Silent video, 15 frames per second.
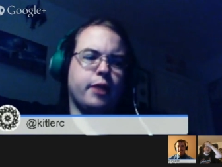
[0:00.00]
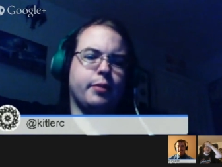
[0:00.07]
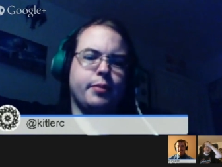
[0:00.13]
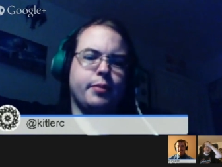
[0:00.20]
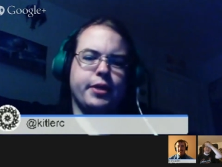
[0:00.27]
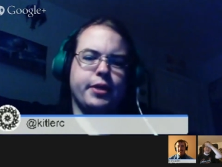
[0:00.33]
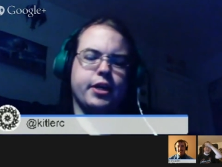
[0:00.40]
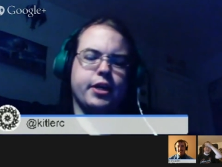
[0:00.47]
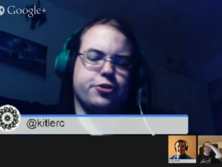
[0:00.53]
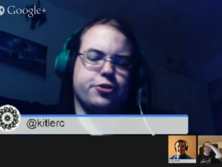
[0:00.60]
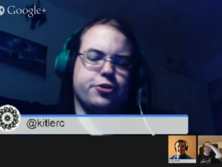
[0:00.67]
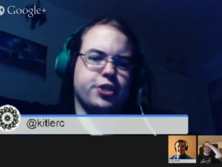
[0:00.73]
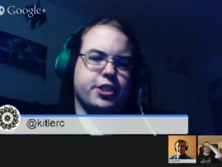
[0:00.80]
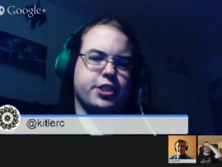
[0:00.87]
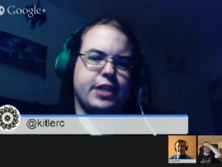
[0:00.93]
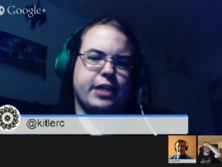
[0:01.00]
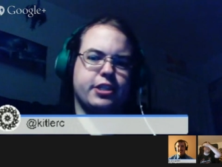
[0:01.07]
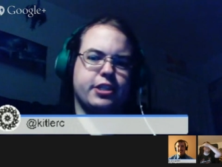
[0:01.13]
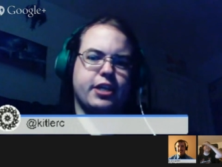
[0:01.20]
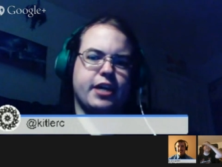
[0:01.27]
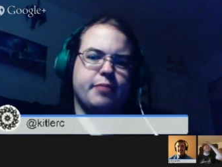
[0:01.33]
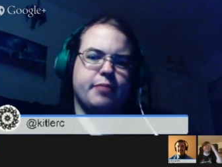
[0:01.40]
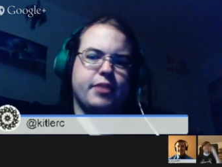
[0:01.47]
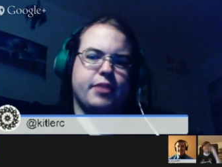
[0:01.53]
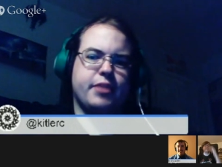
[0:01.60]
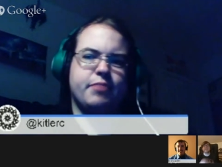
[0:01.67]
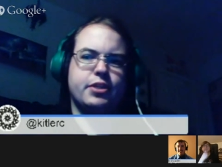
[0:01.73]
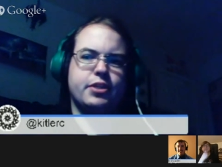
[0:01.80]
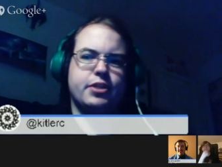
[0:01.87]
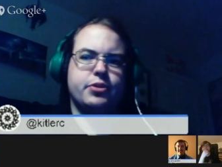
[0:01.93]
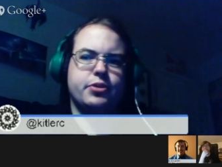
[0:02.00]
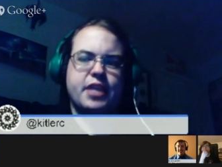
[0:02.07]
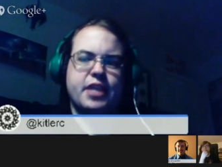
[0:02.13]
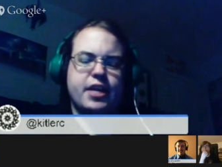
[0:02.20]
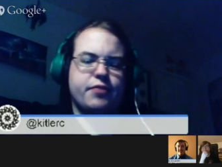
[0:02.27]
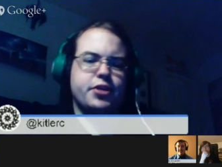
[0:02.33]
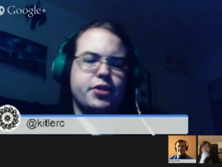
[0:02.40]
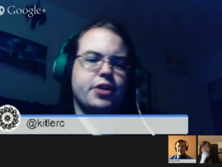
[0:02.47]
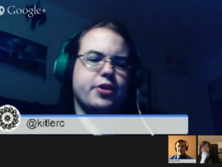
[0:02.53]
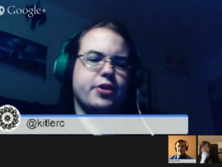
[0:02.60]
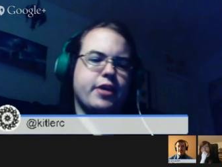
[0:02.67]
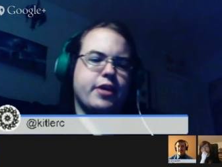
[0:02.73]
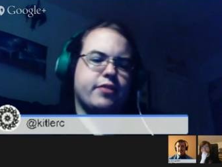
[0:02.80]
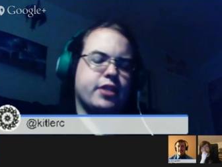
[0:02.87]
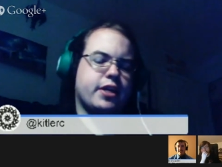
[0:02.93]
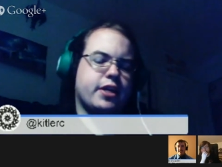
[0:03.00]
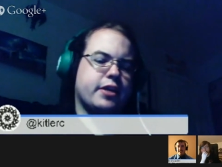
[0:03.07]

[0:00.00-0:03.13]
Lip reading: be another Just Dance game. They've been doing that every year, haven't they?